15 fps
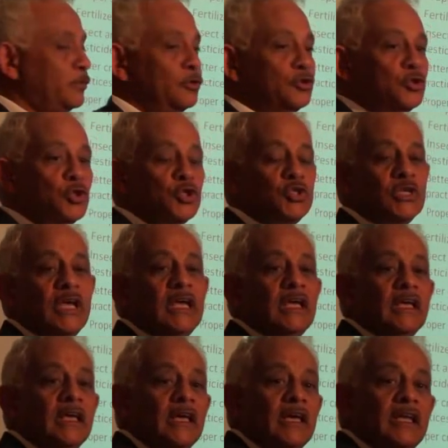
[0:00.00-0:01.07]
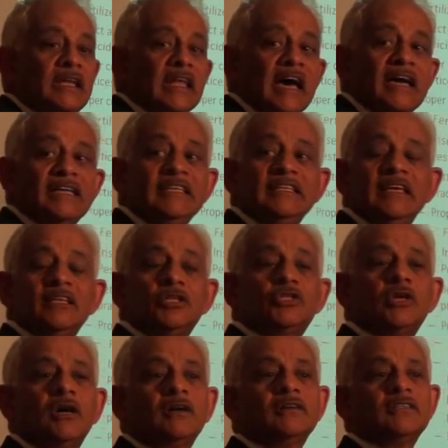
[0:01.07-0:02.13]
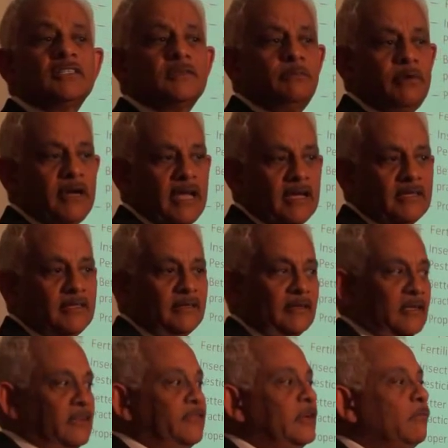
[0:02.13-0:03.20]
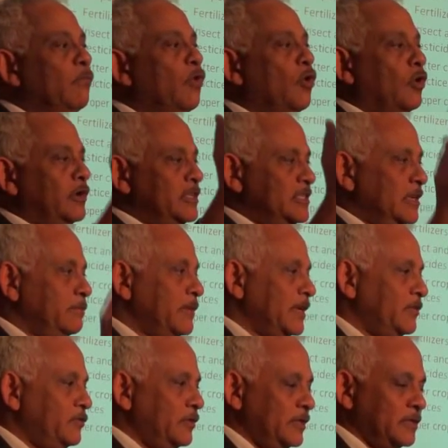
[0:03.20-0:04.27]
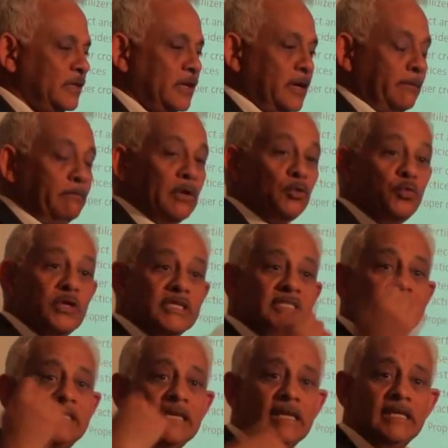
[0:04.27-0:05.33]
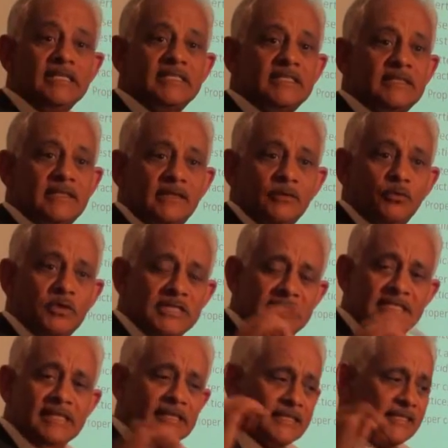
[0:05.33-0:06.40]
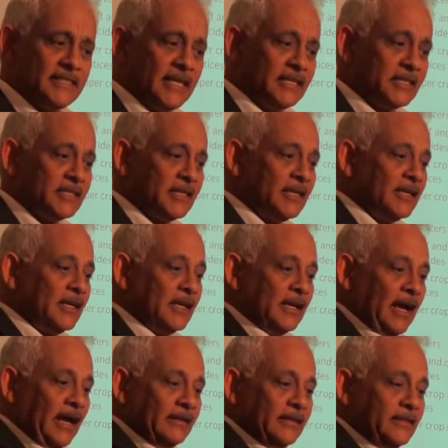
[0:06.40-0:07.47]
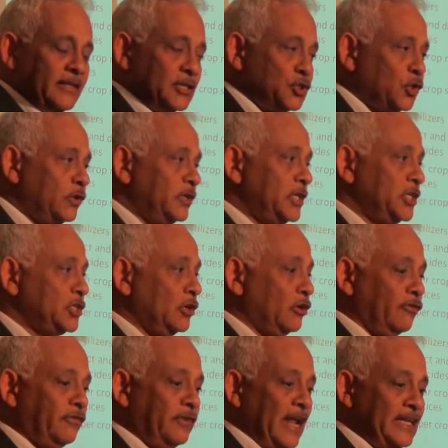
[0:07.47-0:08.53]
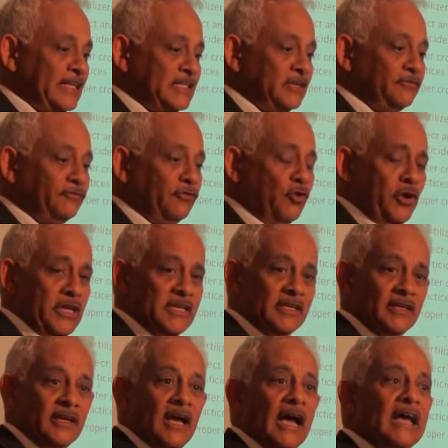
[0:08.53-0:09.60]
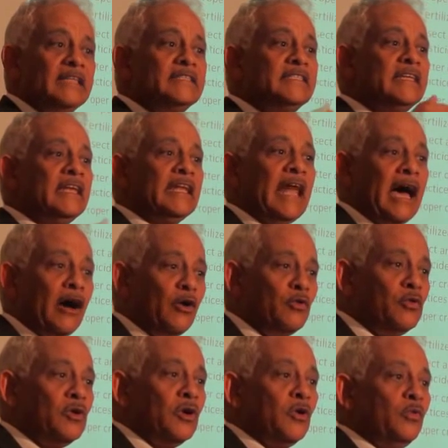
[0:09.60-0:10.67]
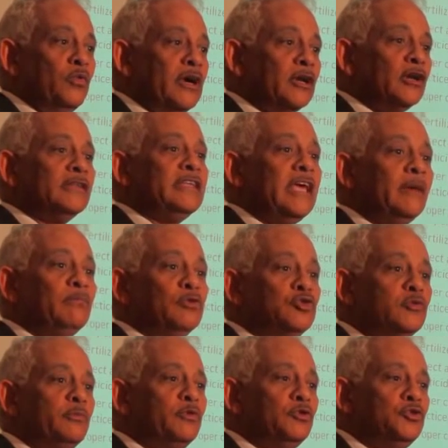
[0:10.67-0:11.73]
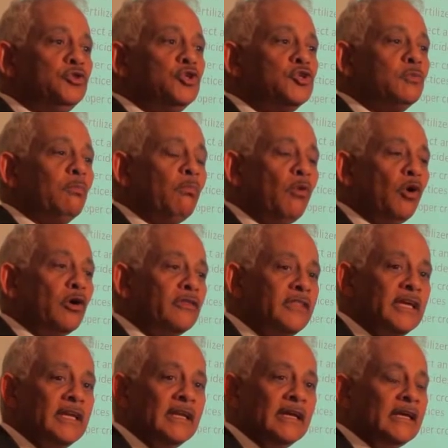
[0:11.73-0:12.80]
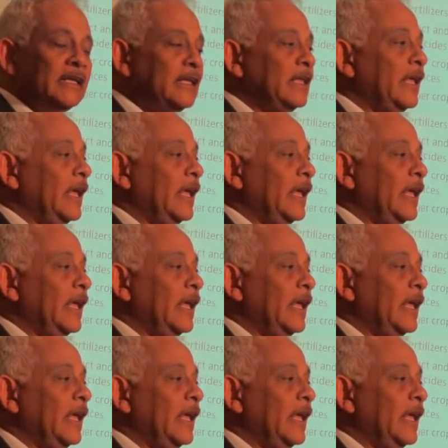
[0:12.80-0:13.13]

to produce nine tons per hectare, even more in some countries. But we still, we still sit under this condition of 1940 until now, we're not able to produce more than